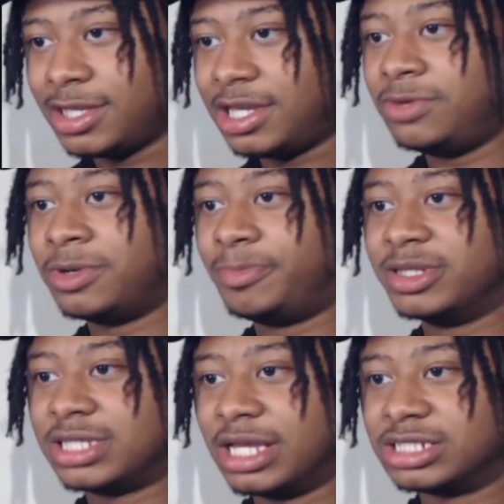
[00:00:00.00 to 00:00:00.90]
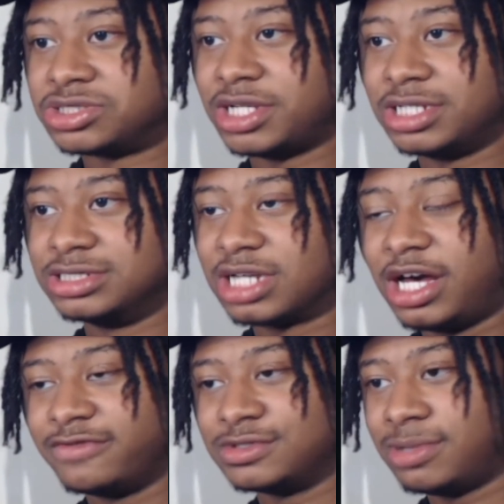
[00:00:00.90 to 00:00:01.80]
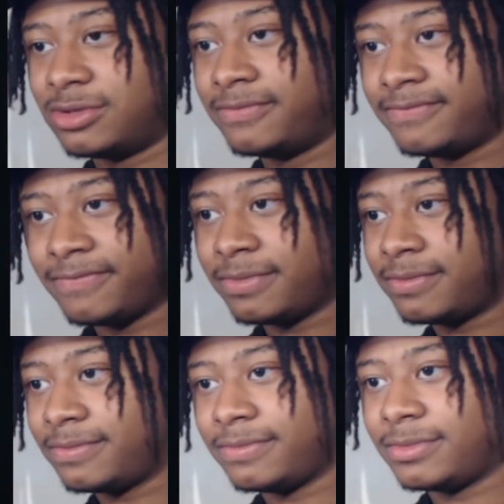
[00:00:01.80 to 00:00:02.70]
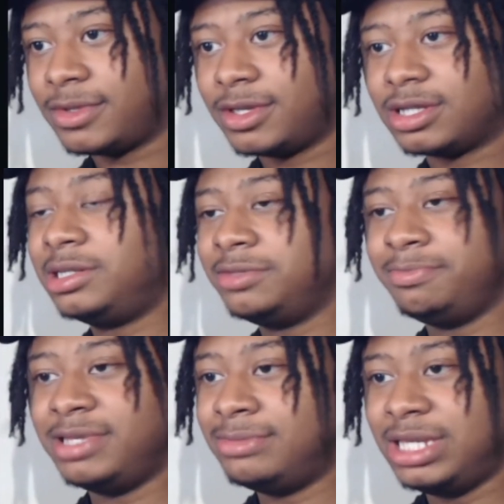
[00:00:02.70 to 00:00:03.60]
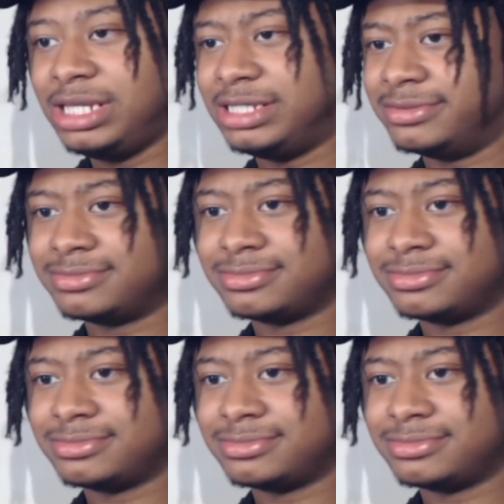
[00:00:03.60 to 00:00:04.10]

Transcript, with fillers: And he would put his head straight under the covers, bro couldn't be me.